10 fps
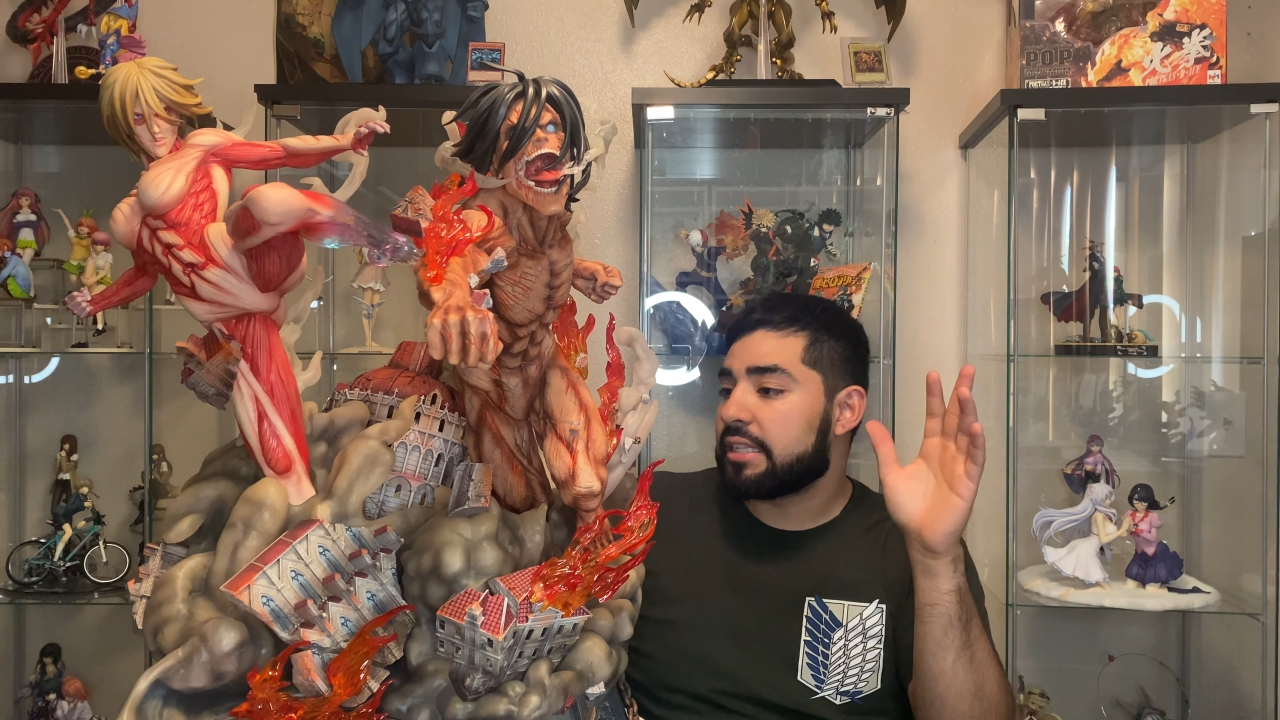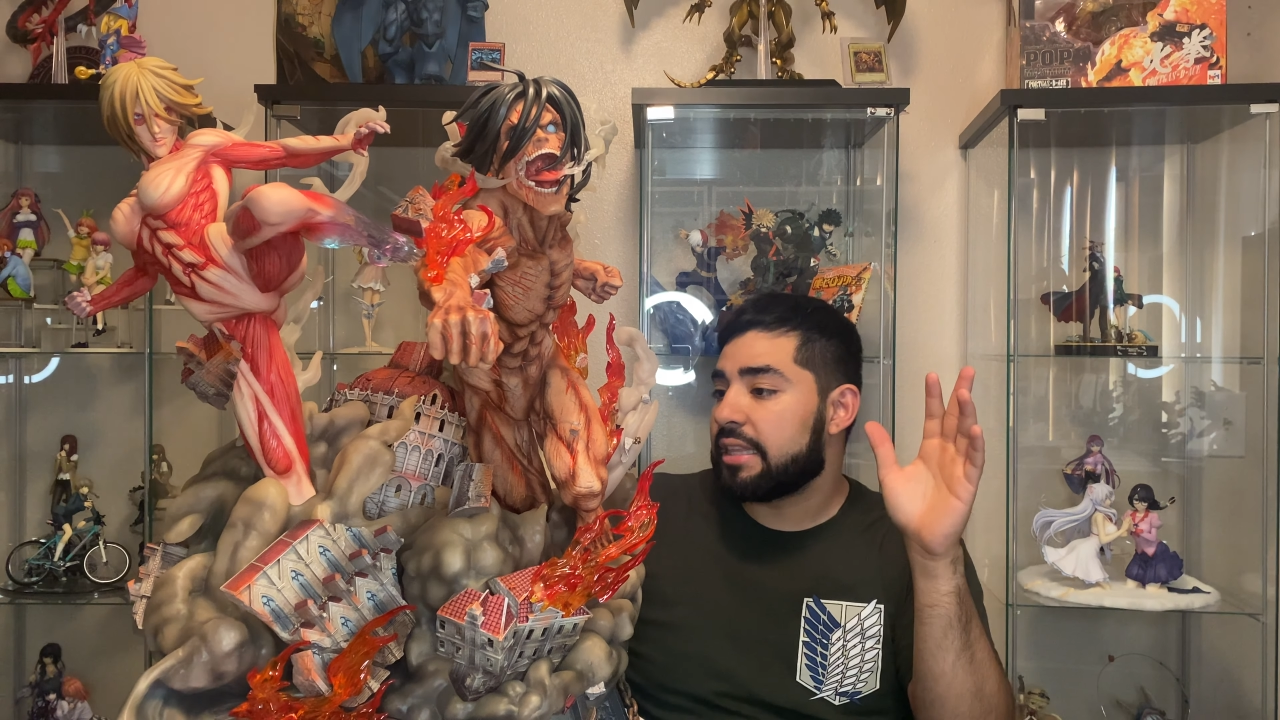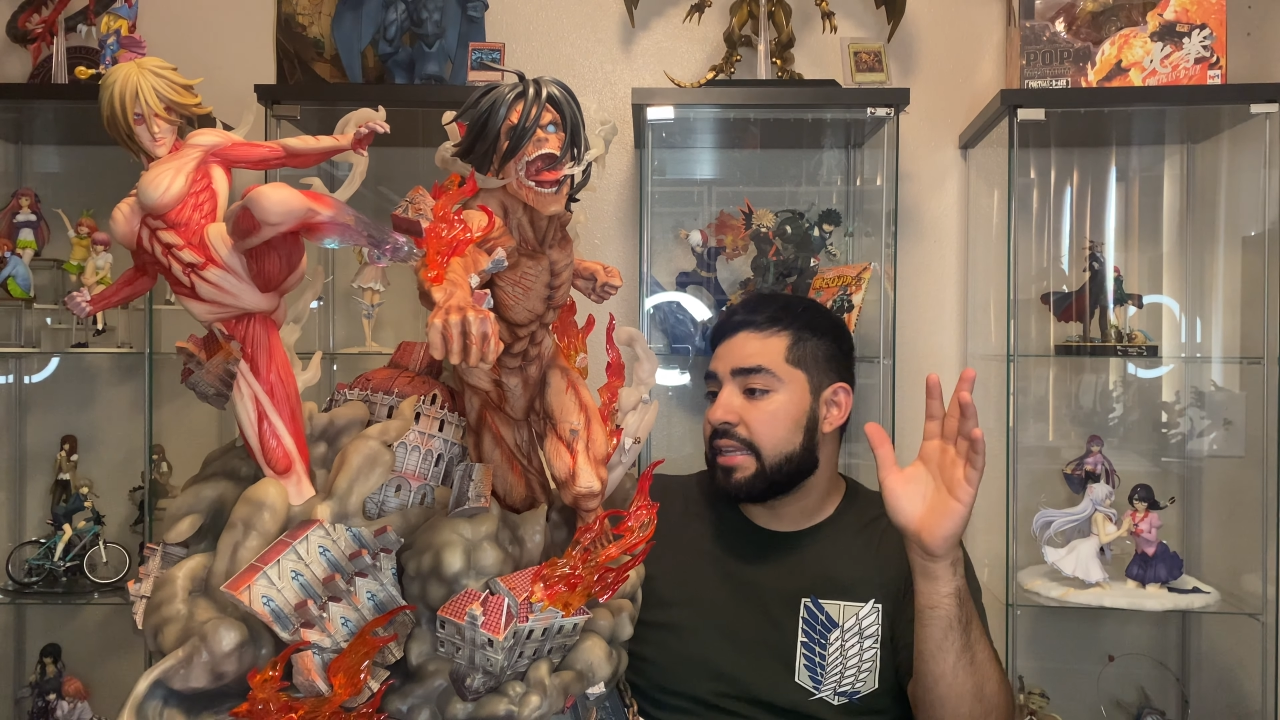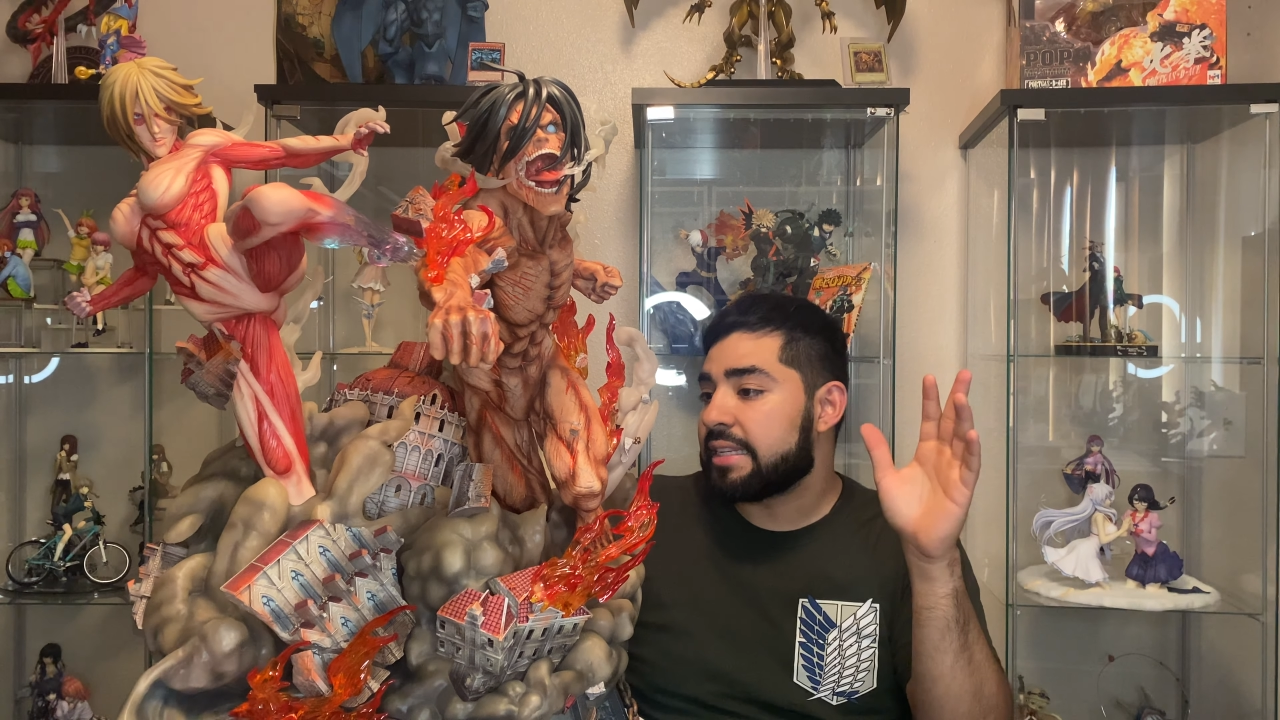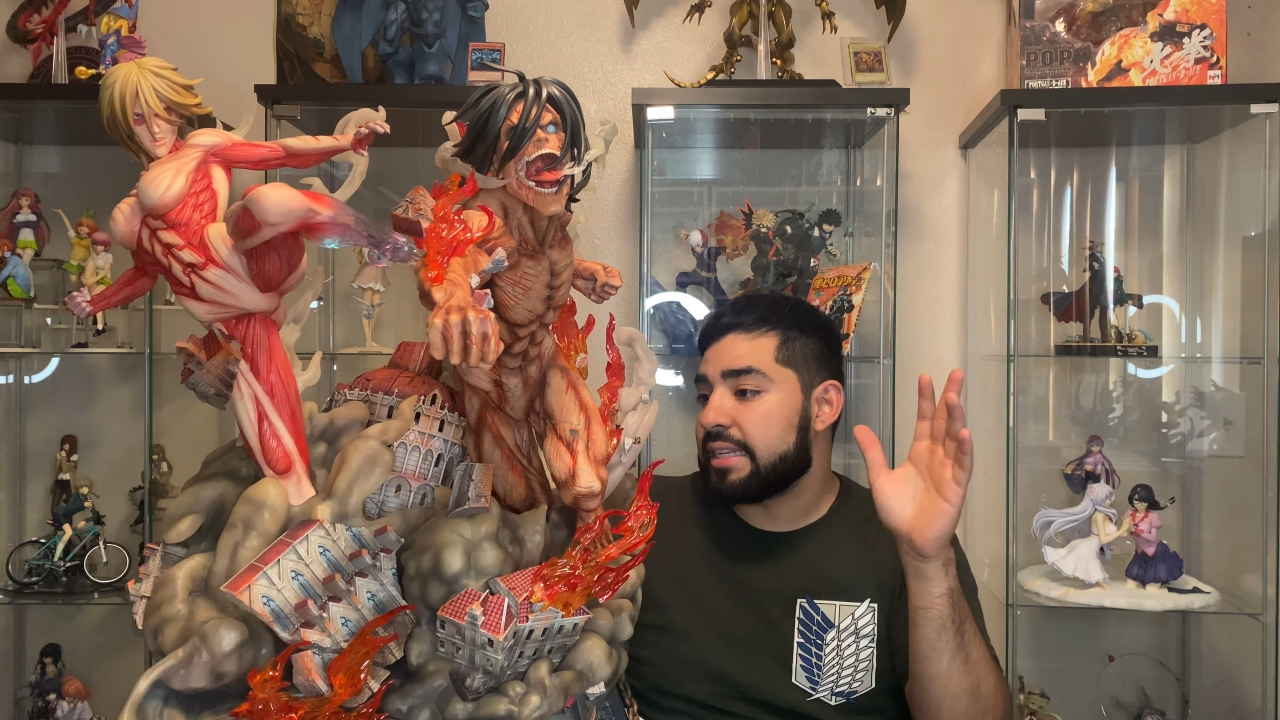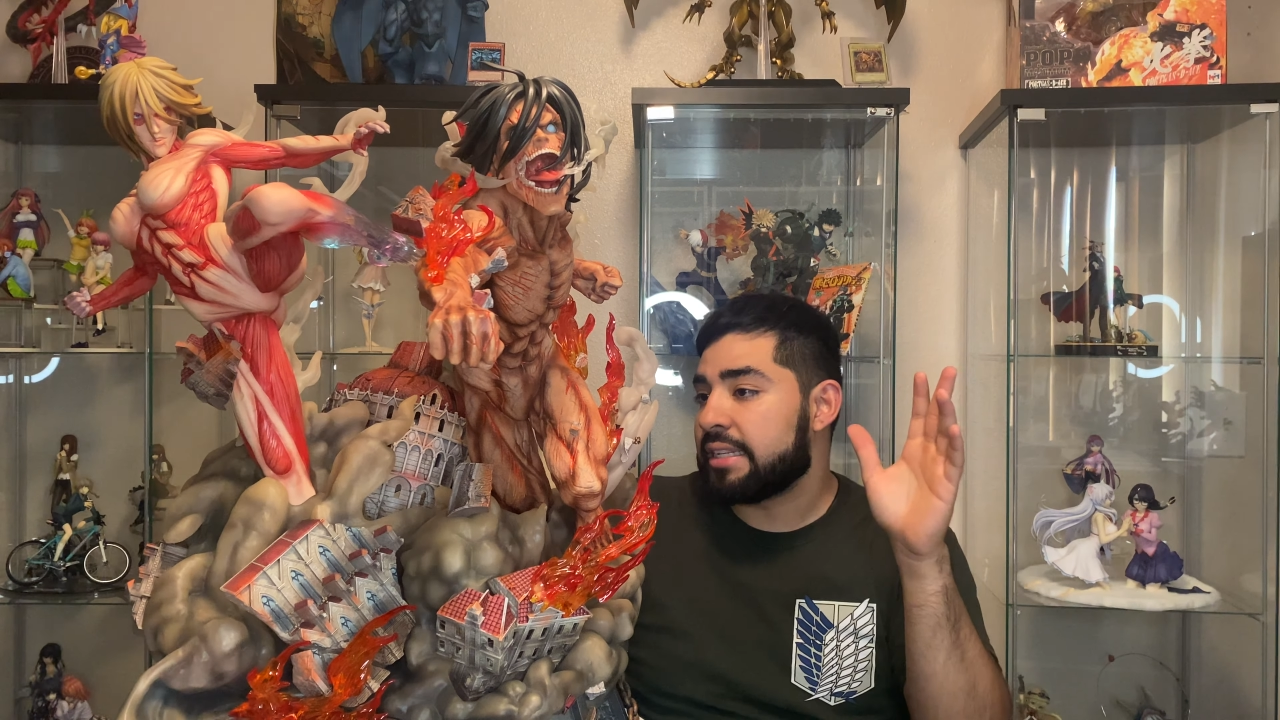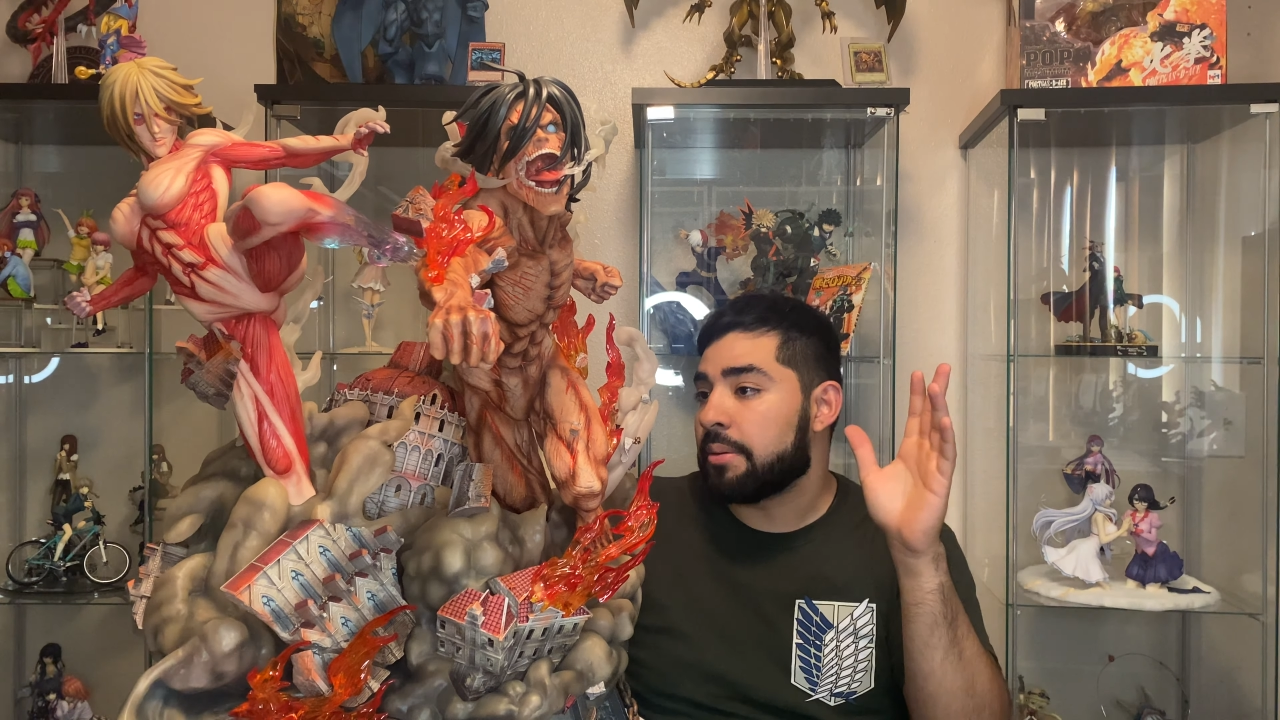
to this is